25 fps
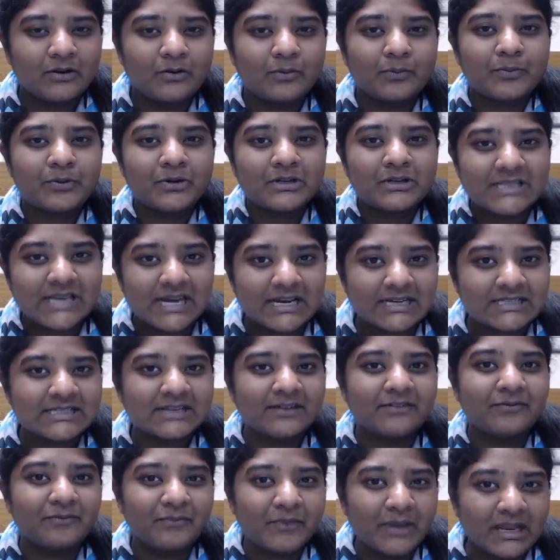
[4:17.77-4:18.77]

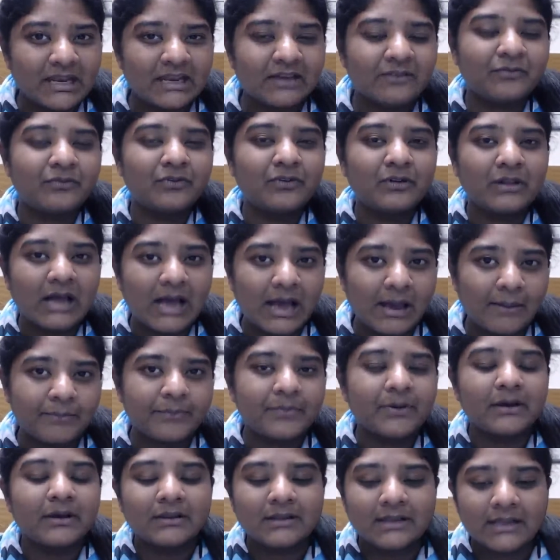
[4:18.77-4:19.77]
productive, meaningful,
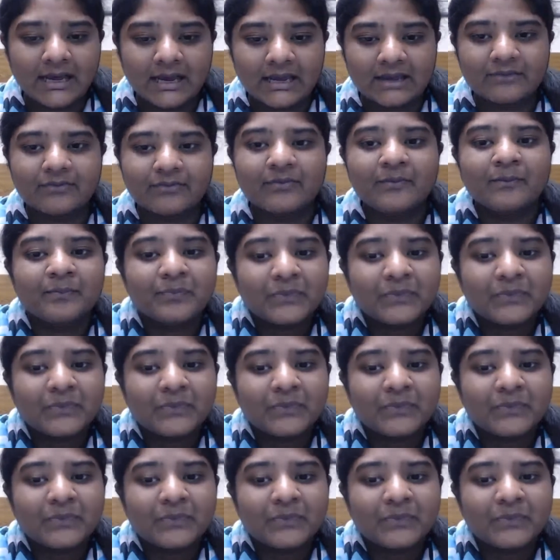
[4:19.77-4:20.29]
happier life.